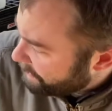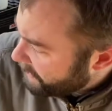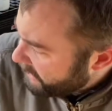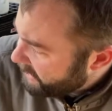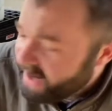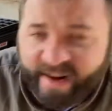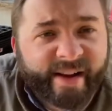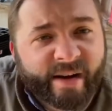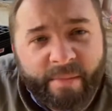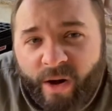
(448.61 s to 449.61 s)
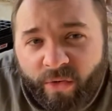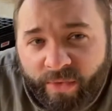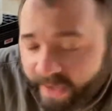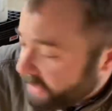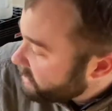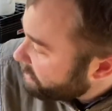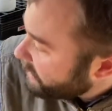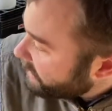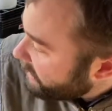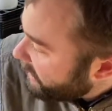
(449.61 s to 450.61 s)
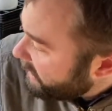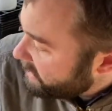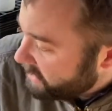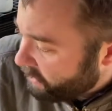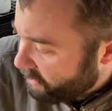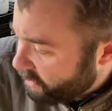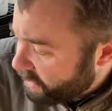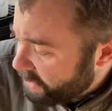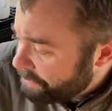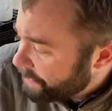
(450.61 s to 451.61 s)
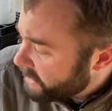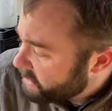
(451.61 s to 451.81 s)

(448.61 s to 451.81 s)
And I could cut them off, I guess, but that's not what I want to do.